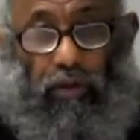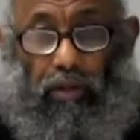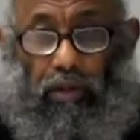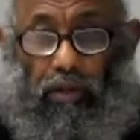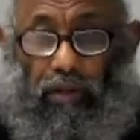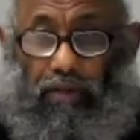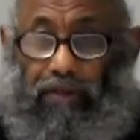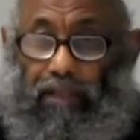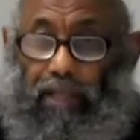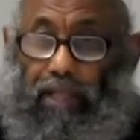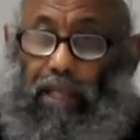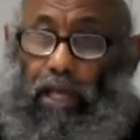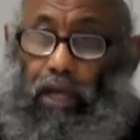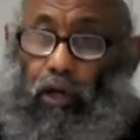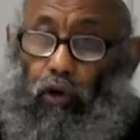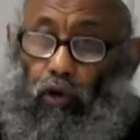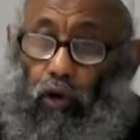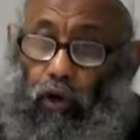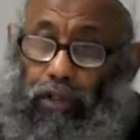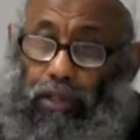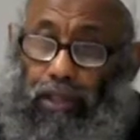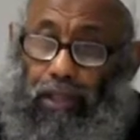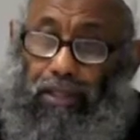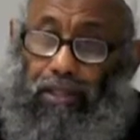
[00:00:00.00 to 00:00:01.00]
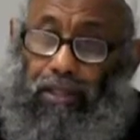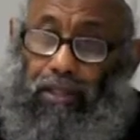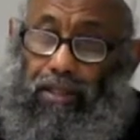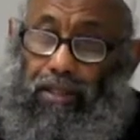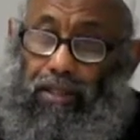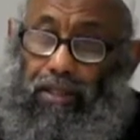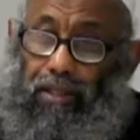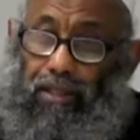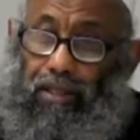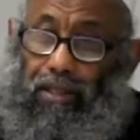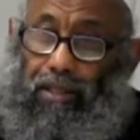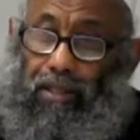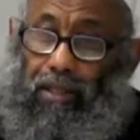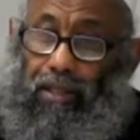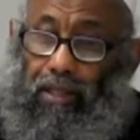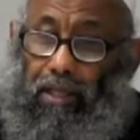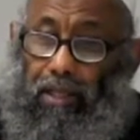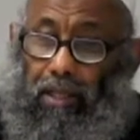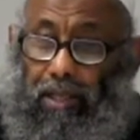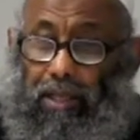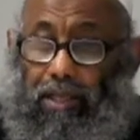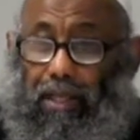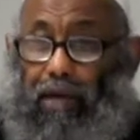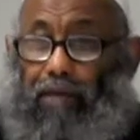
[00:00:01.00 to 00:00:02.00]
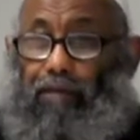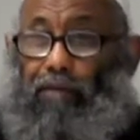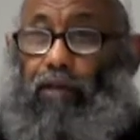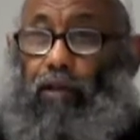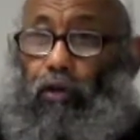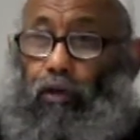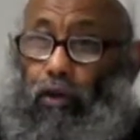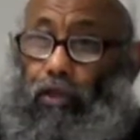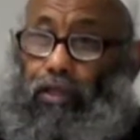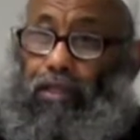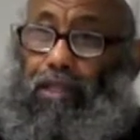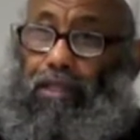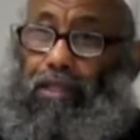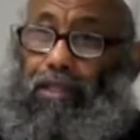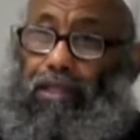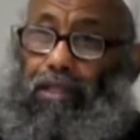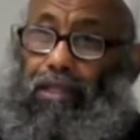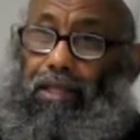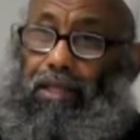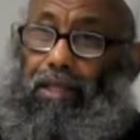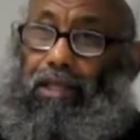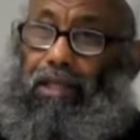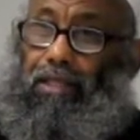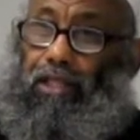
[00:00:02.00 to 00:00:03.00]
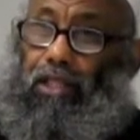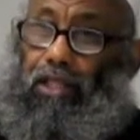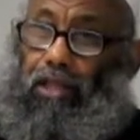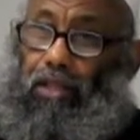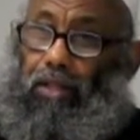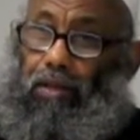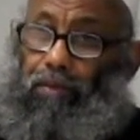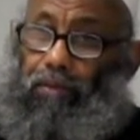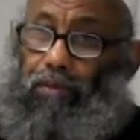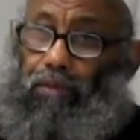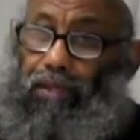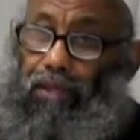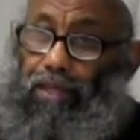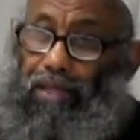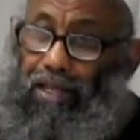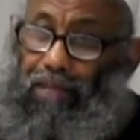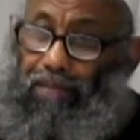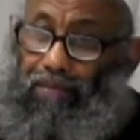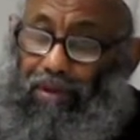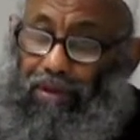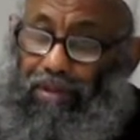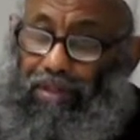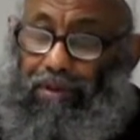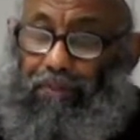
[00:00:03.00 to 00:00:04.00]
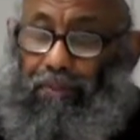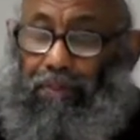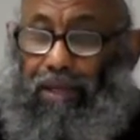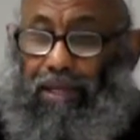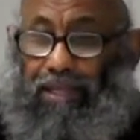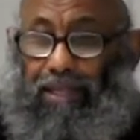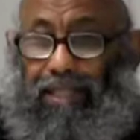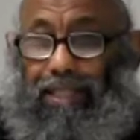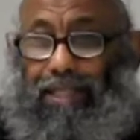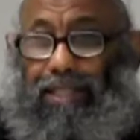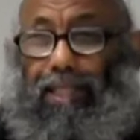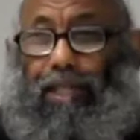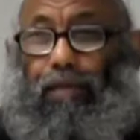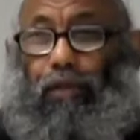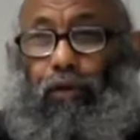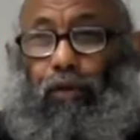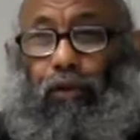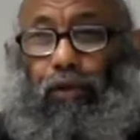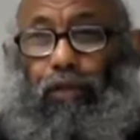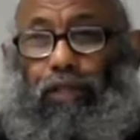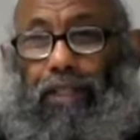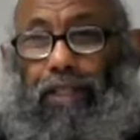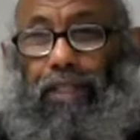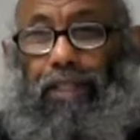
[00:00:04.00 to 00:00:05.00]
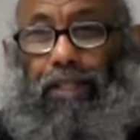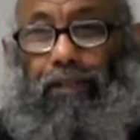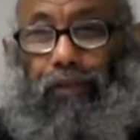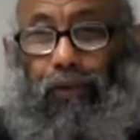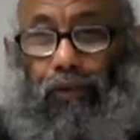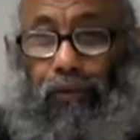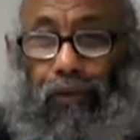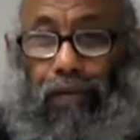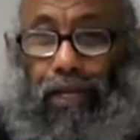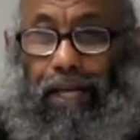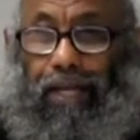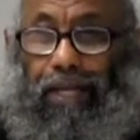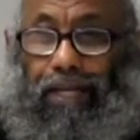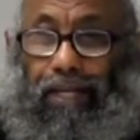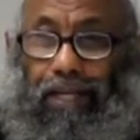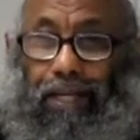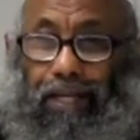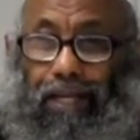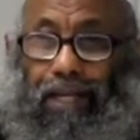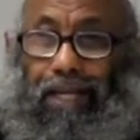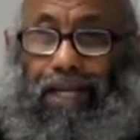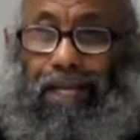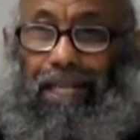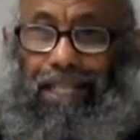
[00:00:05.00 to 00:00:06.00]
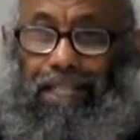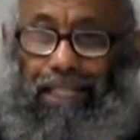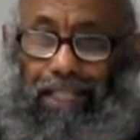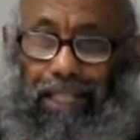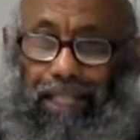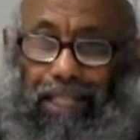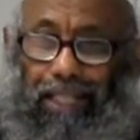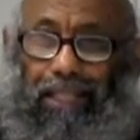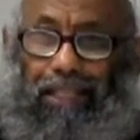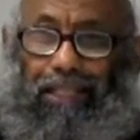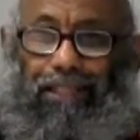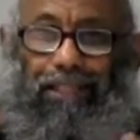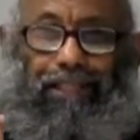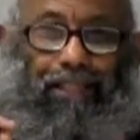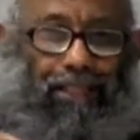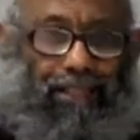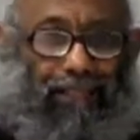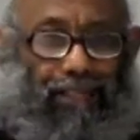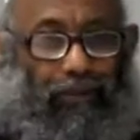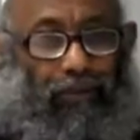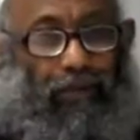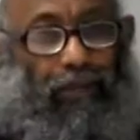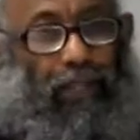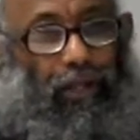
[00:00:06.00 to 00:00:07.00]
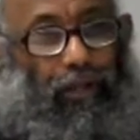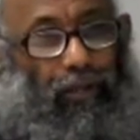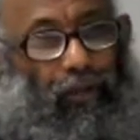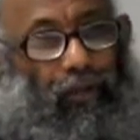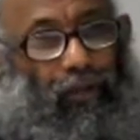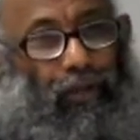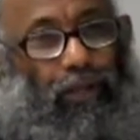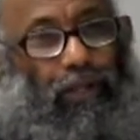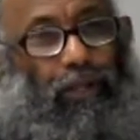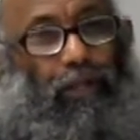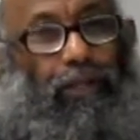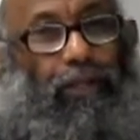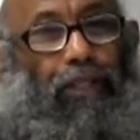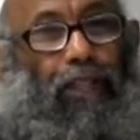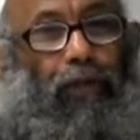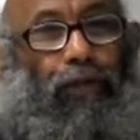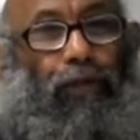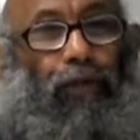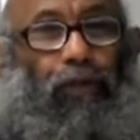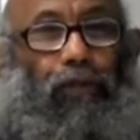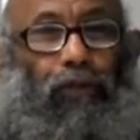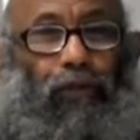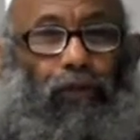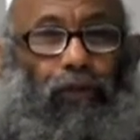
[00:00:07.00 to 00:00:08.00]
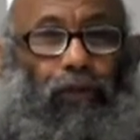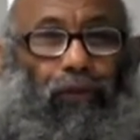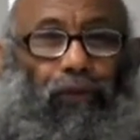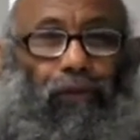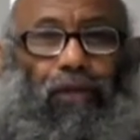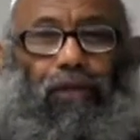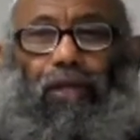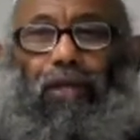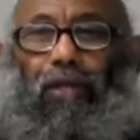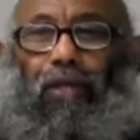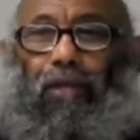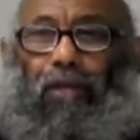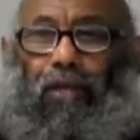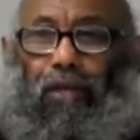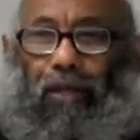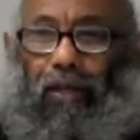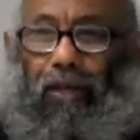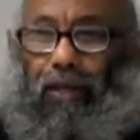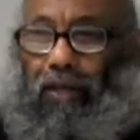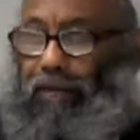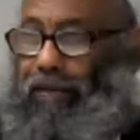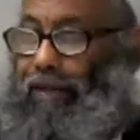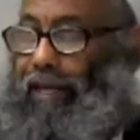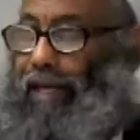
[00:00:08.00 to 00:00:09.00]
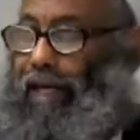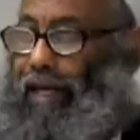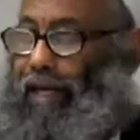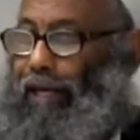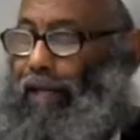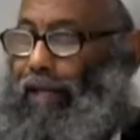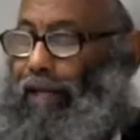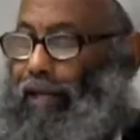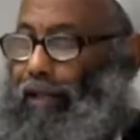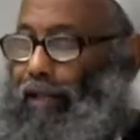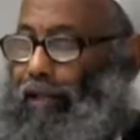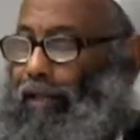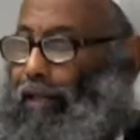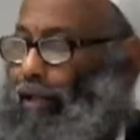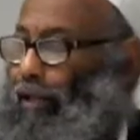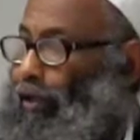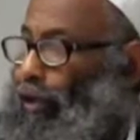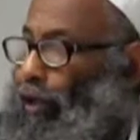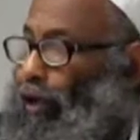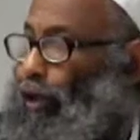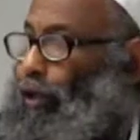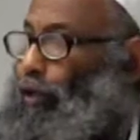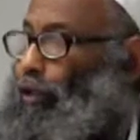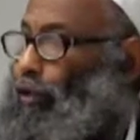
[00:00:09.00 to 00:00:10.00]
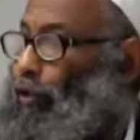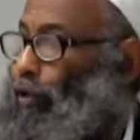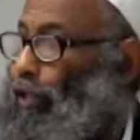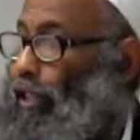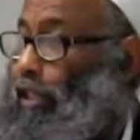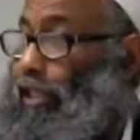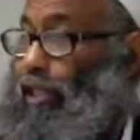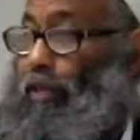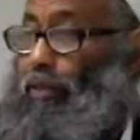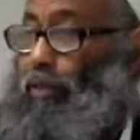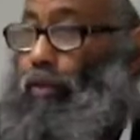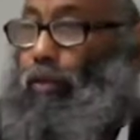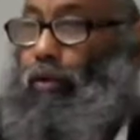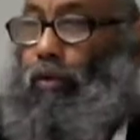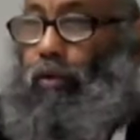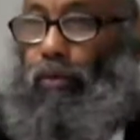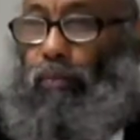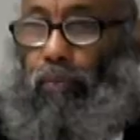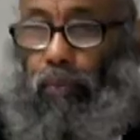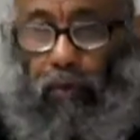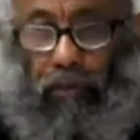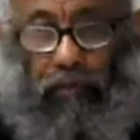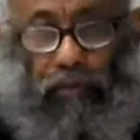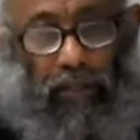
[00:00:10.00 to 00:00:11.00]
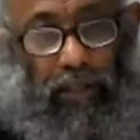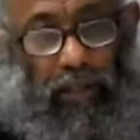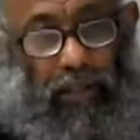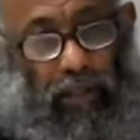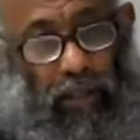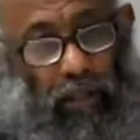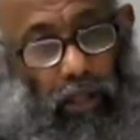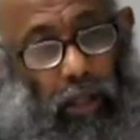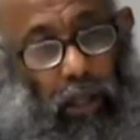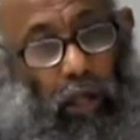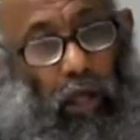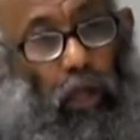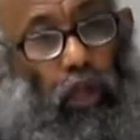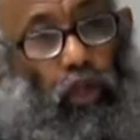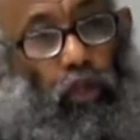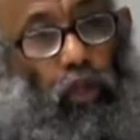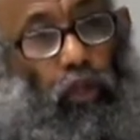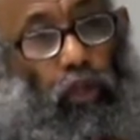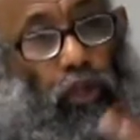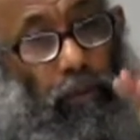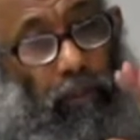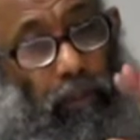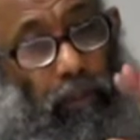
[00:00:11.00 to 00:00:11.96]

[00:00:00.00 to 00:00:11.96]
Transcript: if there are losses, now the losses is distributed among the partners according to their shares, not according to the ratio they agreed on to distribute profits. So the